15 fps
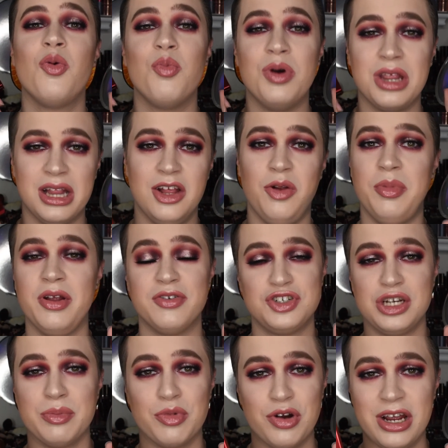with a little bit of
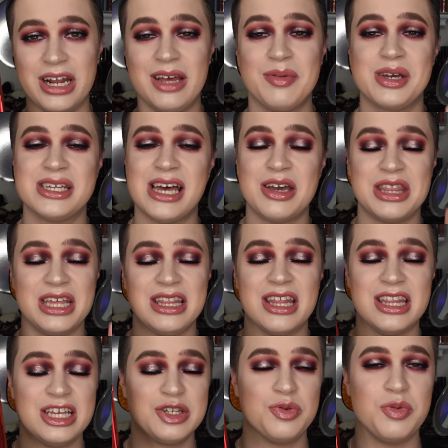shimmer in it, because I think
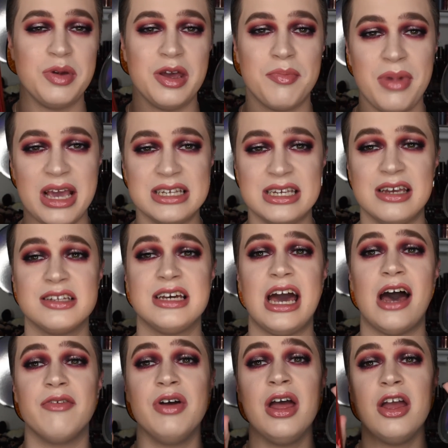that this would be amazing to
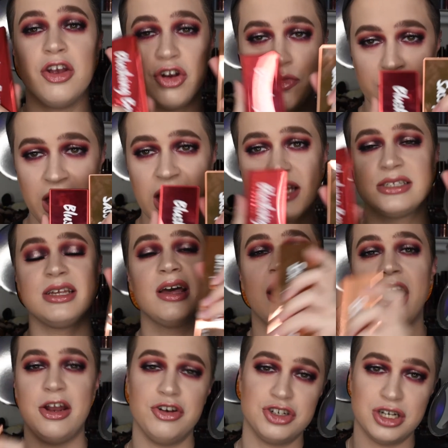have your mattes
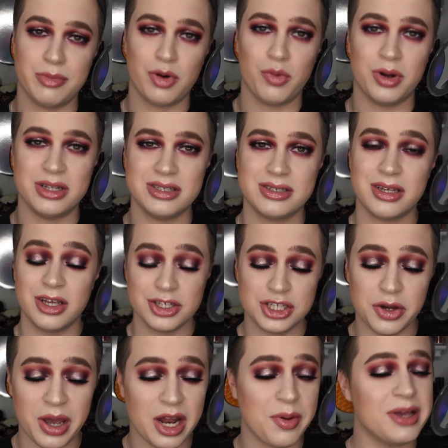and your shimmer ones.
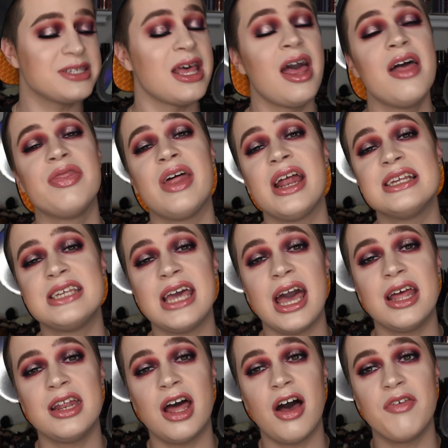So anyways, that is the
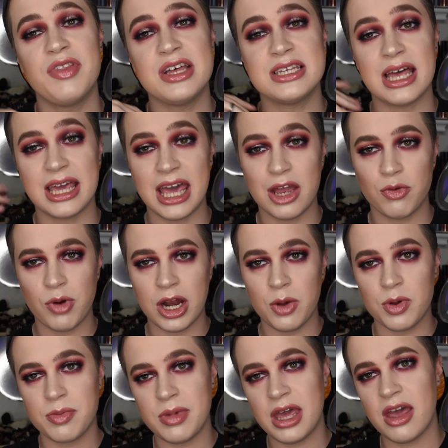end of this Get Ready
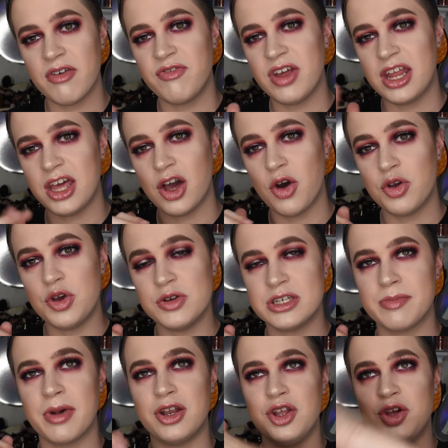With Me video using my